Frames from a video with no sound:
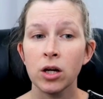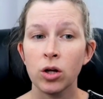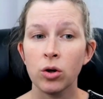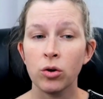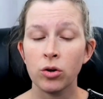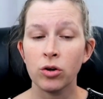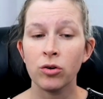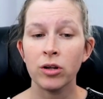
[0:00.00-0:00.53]

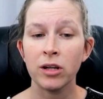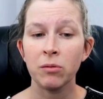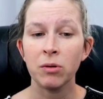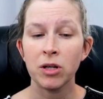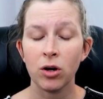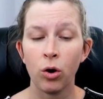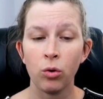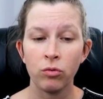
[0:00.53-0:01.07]
You're a little
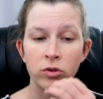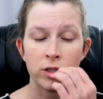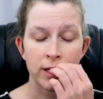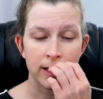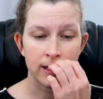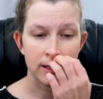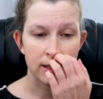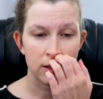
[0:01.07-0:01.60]
bit over
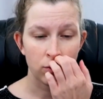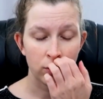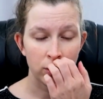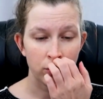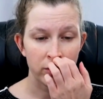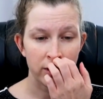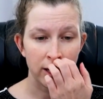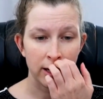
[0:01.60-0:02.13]
tense,
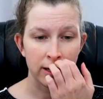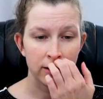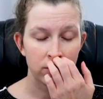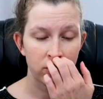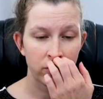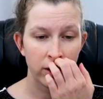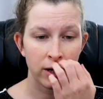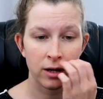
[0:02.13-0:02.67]
which we say in
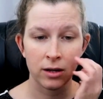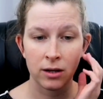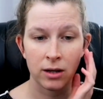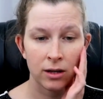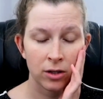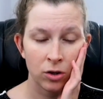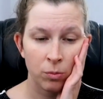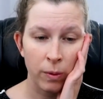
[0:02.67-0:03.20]
Sweden,
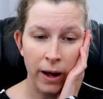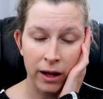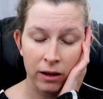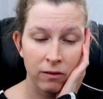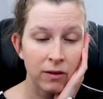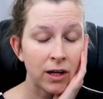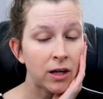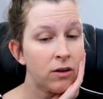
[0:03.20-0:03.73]
in your
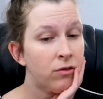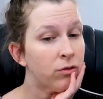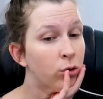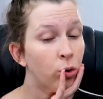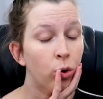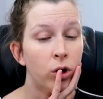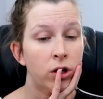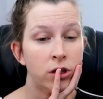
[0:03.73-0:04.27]
pelvic
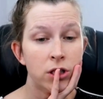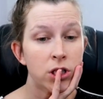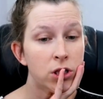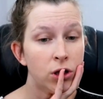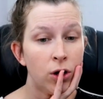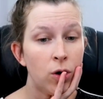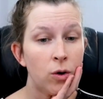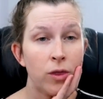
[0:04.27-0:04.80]
floor.
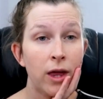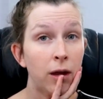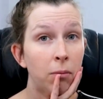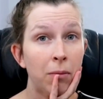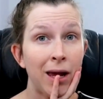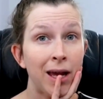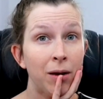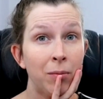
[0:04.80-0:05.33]
So that
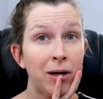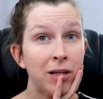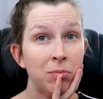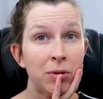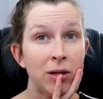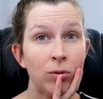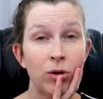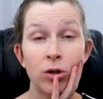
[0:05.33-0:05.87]

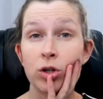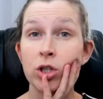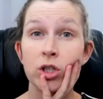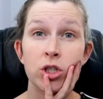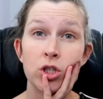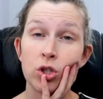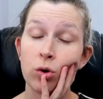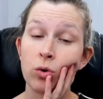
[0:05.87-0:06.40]
might be what
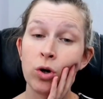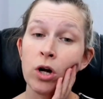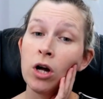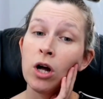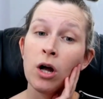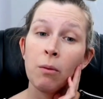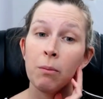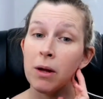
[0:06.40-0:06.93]
hurts. So
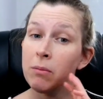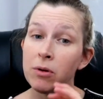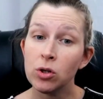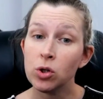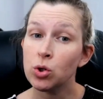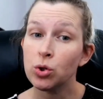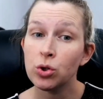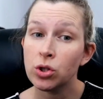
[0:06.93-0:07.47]
maybe
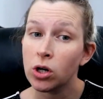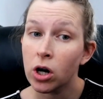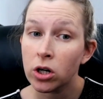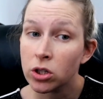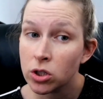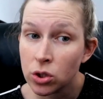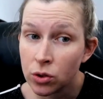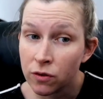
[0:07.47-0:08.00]
you should
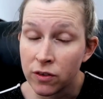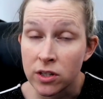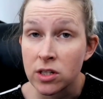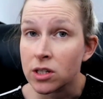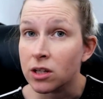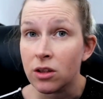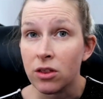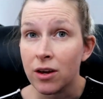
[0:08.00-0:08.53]
talk to a
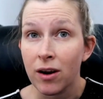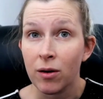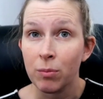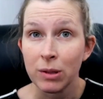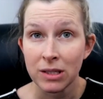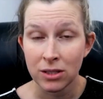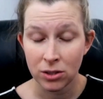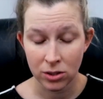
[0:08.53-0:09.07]
physical
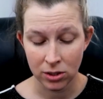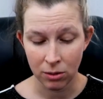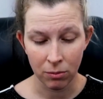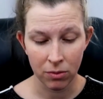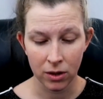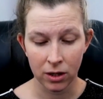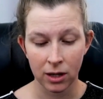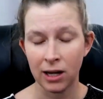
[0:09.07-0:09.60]
therapist or
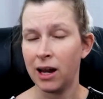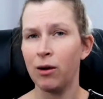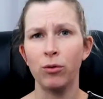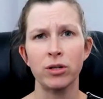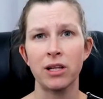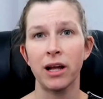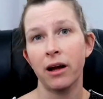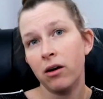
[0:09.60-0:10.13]
something. And I
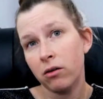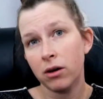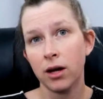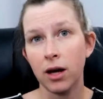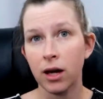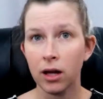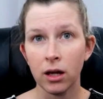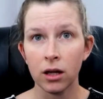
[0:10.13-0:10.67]
was like,
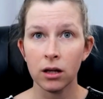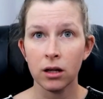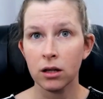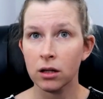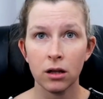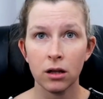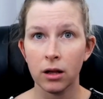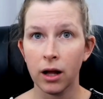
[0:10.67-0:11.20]
okay,
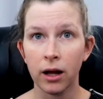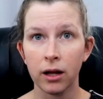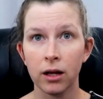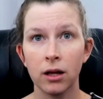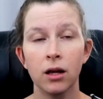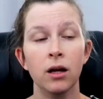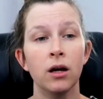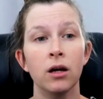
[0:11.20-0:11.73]
like,
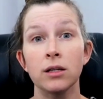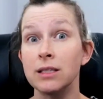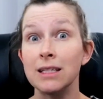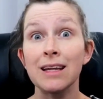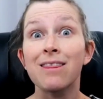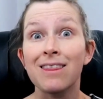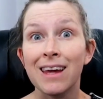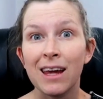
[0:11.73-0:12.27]

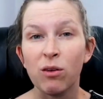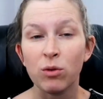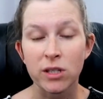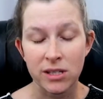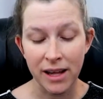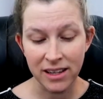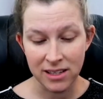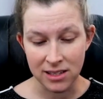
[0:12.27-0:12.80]
didn't think it
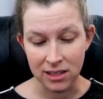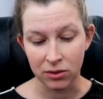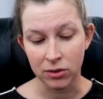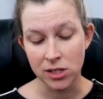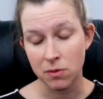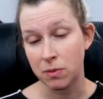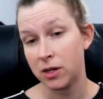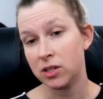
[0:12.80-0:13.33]
was that
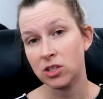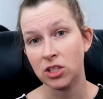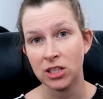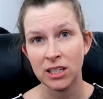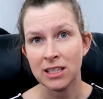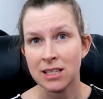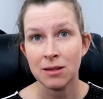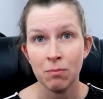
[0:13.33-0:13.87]
serious because she
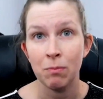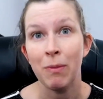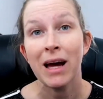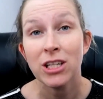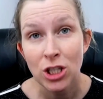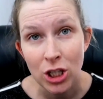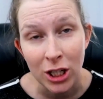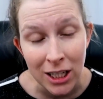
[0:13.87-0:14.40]
didn't
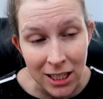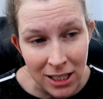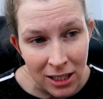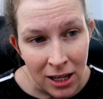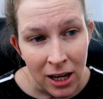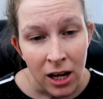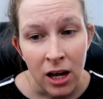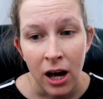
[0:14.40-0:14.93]
mention it.
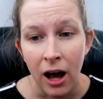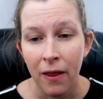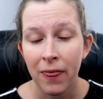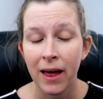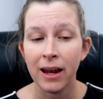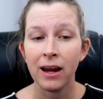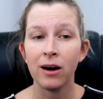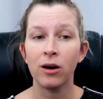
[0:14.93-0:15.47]
And
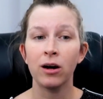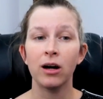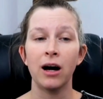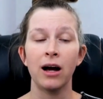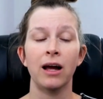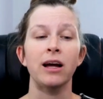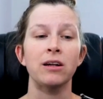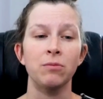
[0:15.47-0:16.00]
then
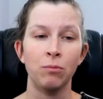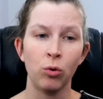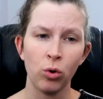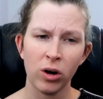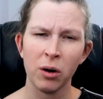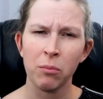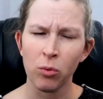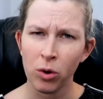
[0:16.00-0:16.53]
I got
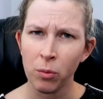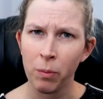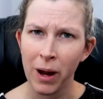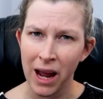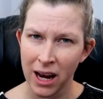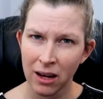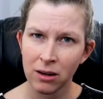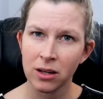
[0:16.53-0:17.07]
more and more
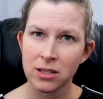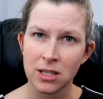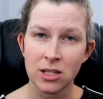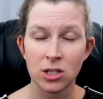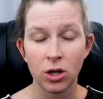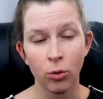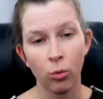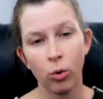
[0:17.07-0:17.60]
pain because I
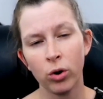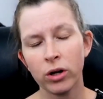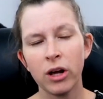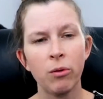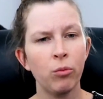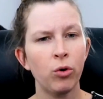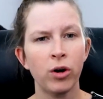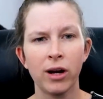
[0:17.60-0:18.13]
started
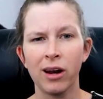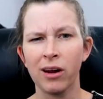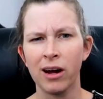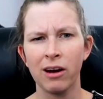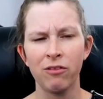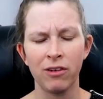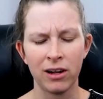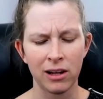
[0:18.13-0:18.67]
walking more, and
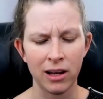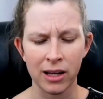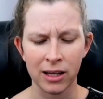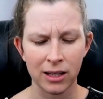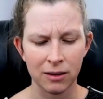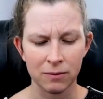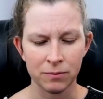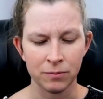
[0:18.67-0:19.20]
I felt
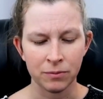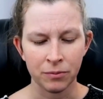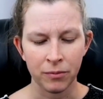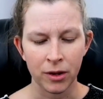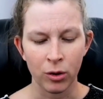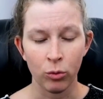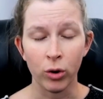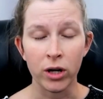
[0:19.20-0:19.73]
like,
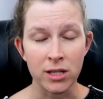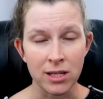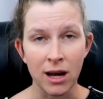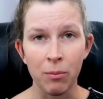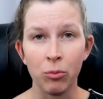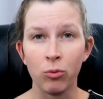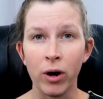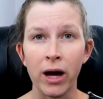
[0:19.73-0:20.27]
what is
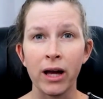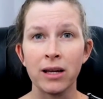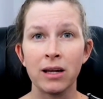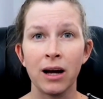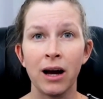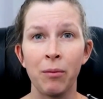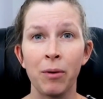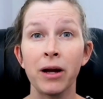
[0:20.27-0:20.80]
up? Why
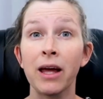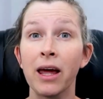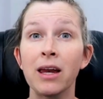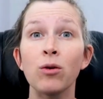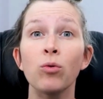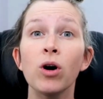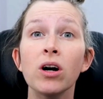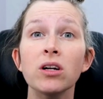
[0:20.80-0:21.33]
am I
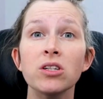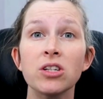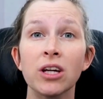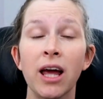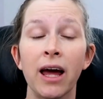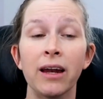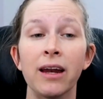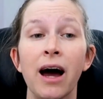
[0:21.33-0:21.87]
getting worse
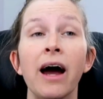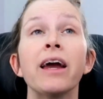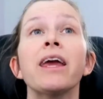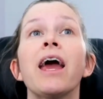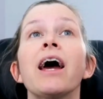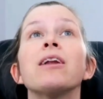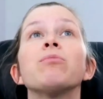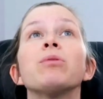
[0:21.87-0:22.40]
again? I
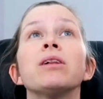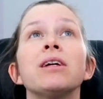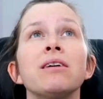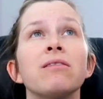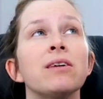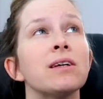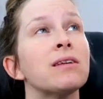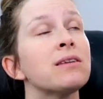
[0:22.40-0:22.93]
can't
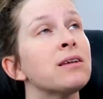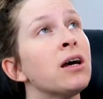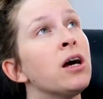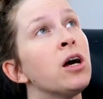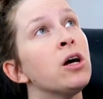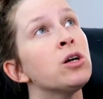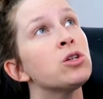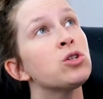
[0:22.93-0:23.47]
believe this.
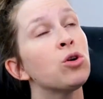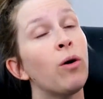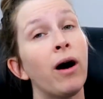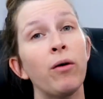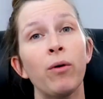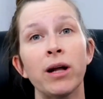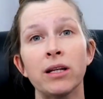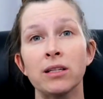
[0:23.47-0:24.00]
So
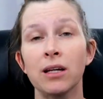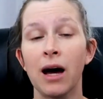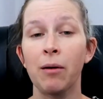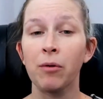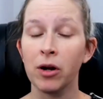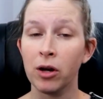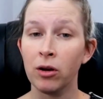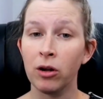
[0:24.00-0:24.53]
I'm
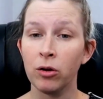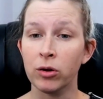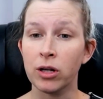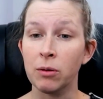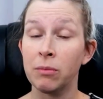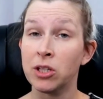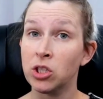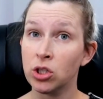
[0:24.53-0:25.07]
gonna look
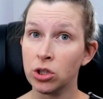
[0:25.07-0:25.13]
at my